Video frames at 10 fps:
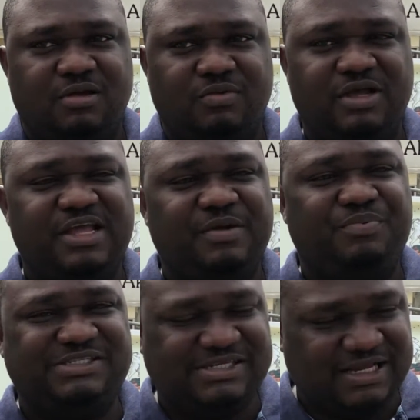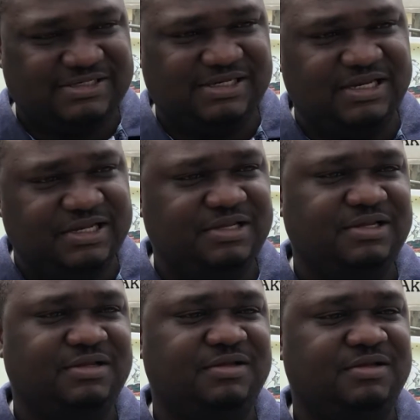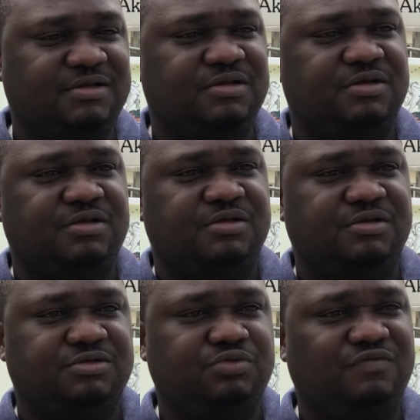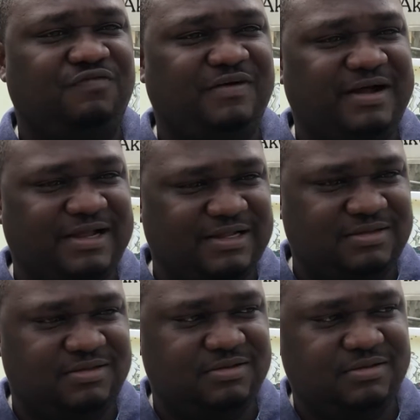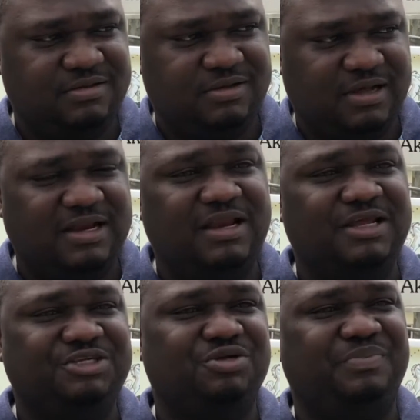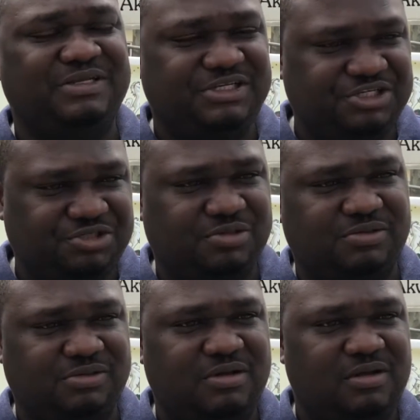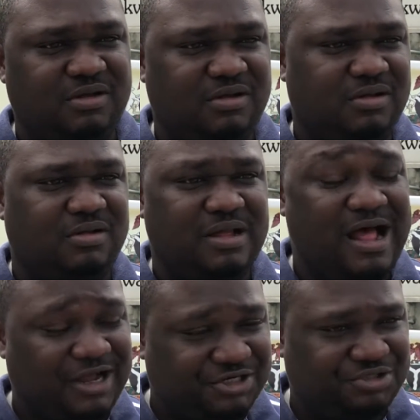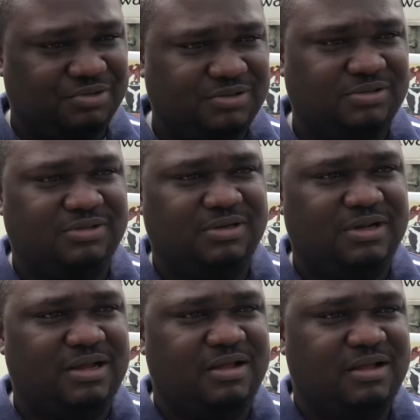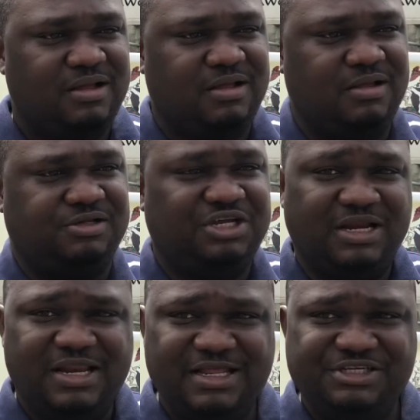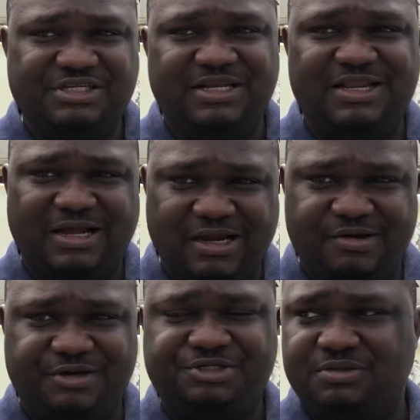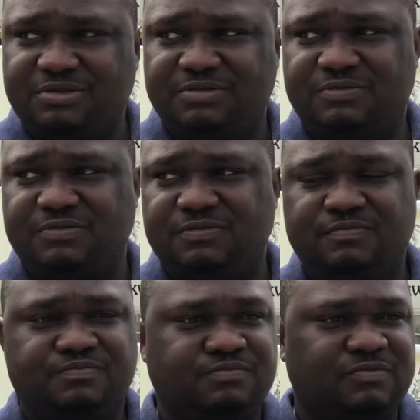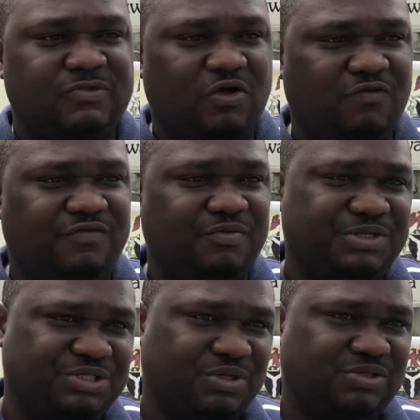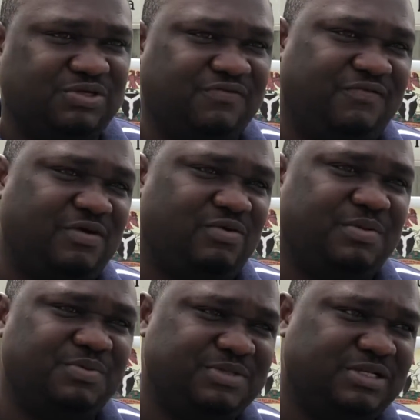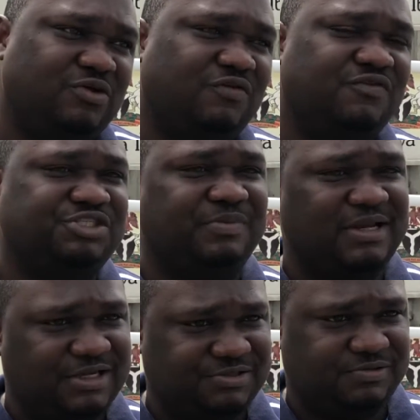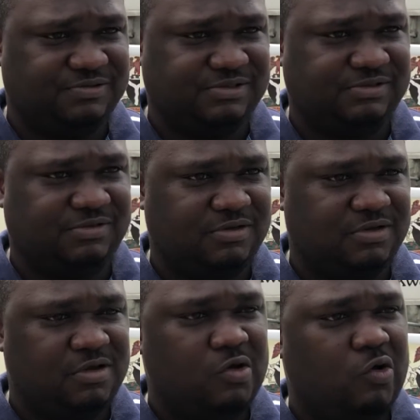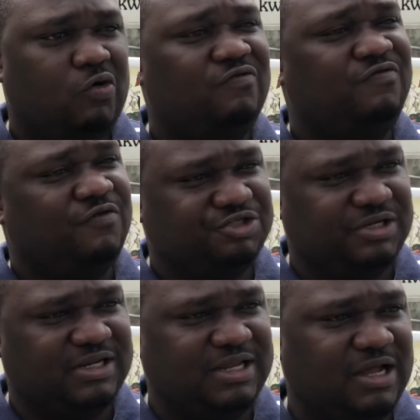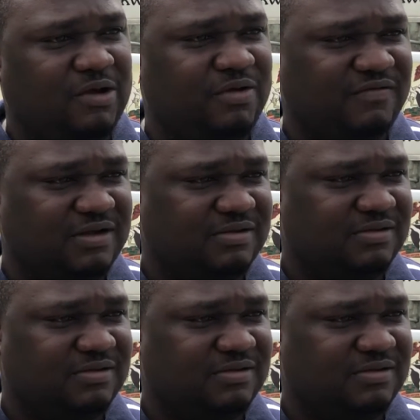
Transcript: We're here precisely to file an election petition action challenging the declaration of the results of Akwa State governorship elections. Unfortunately, however,